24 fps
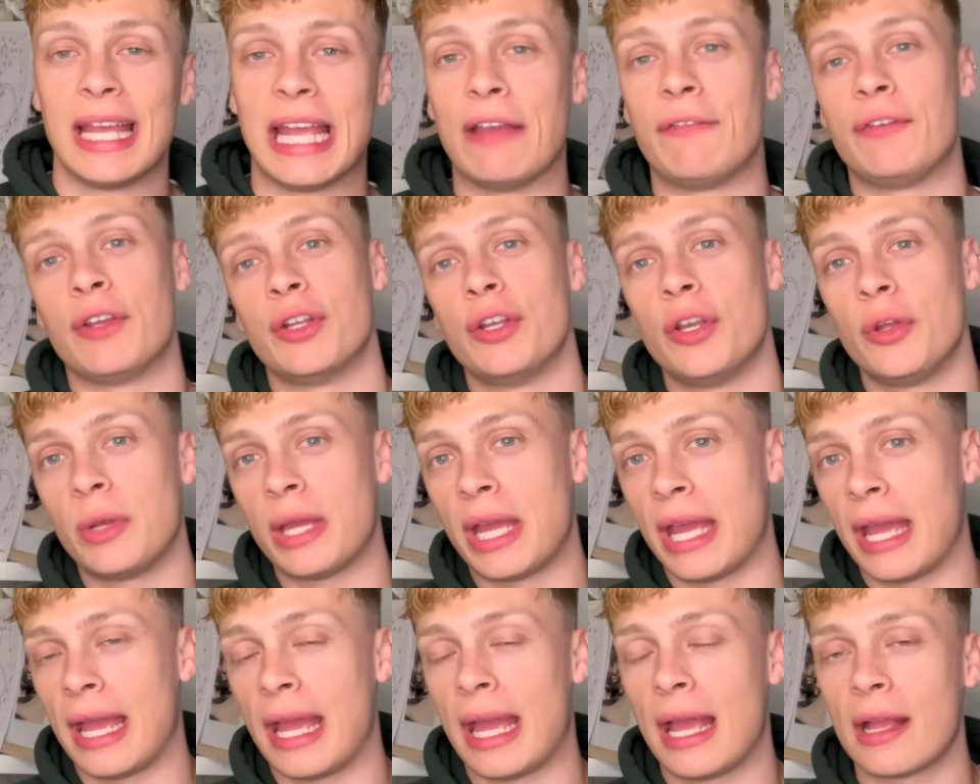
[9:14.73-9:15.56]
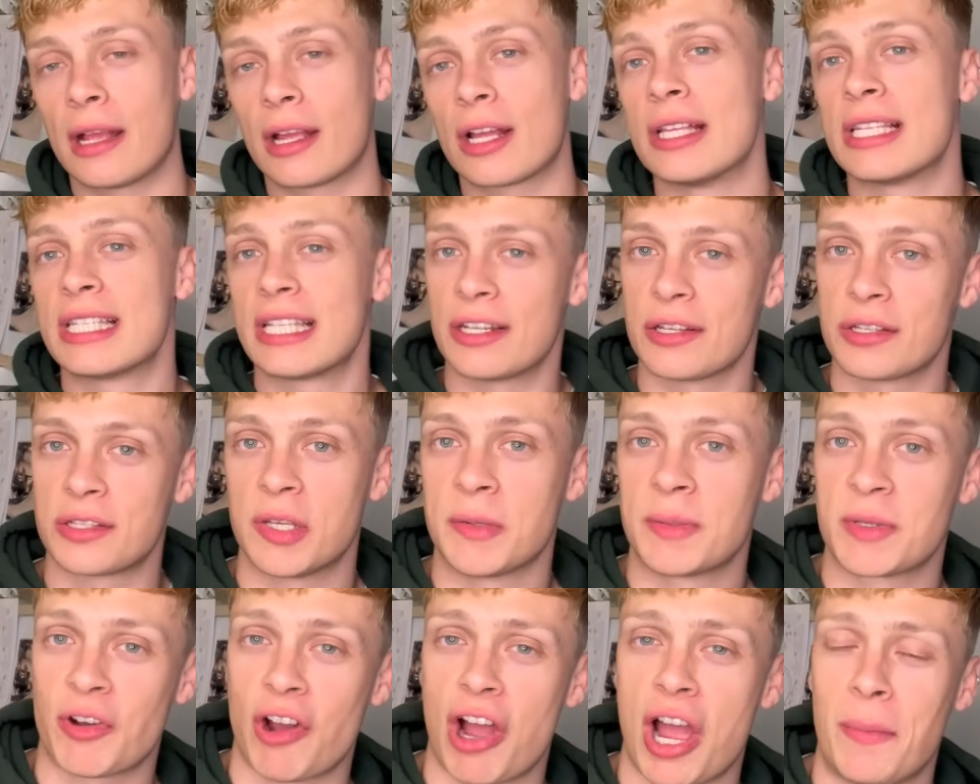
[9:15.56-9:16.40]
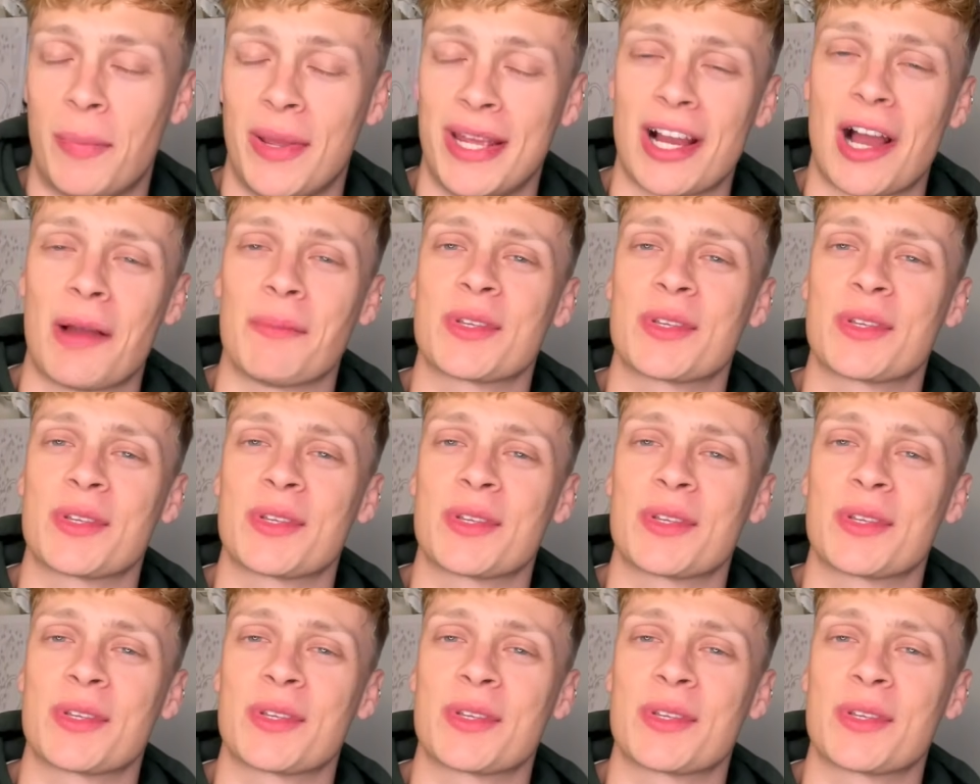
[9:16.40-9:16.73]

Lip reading: If you're new here, consider subscribing.